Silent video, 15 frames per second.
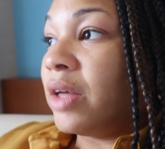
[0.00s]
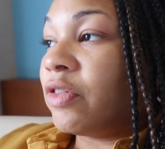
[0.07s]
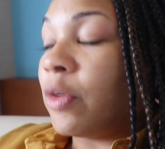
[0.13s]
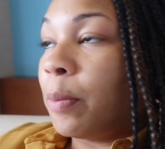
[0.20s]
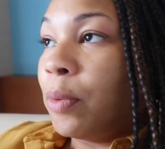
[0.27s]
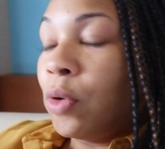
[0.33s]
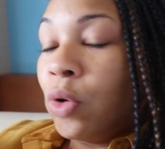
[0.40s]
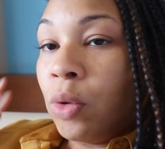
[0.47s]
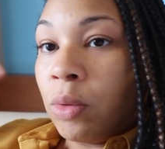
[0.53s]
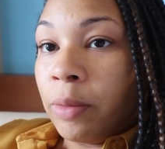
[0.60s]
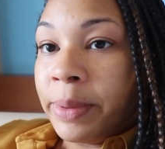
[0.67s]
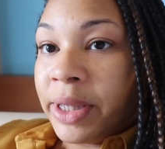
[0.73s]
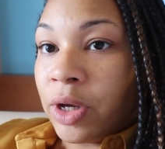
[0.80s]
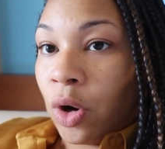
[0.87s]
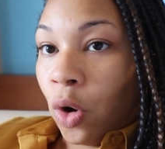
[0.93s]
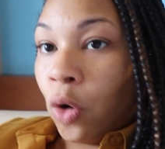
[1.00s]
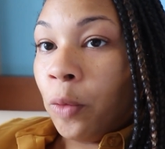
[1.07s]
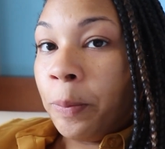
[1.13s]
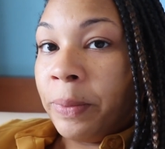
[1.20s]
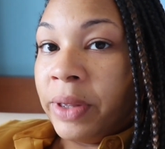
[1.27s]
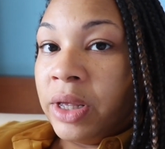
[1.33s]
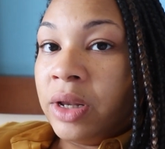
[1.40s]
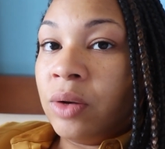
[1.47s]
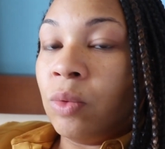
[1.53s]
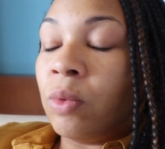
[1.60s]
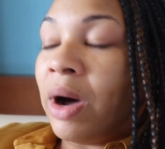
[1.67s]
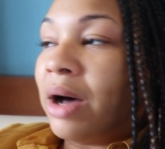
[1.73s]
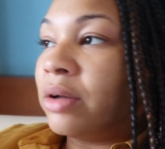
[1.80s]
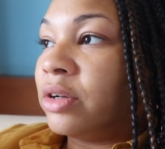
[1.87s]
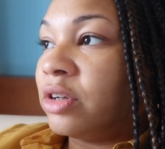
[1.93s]
If the pool will be open
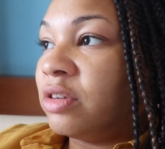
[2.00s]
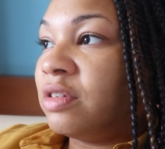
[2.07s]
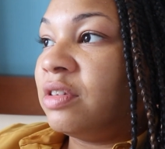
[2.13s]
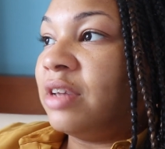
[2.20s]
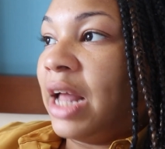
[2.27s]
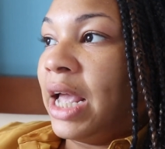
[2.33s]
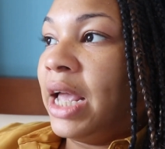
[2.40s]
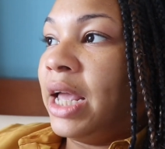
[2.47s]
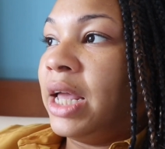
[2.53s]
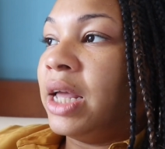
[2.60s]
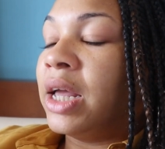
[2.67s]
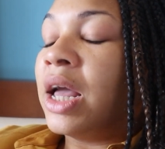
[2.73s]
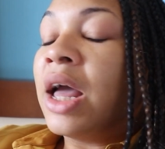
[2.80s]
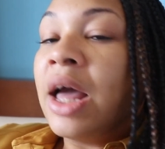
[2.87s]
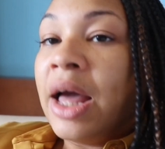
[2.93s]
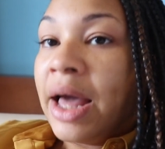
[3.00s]
while you're staying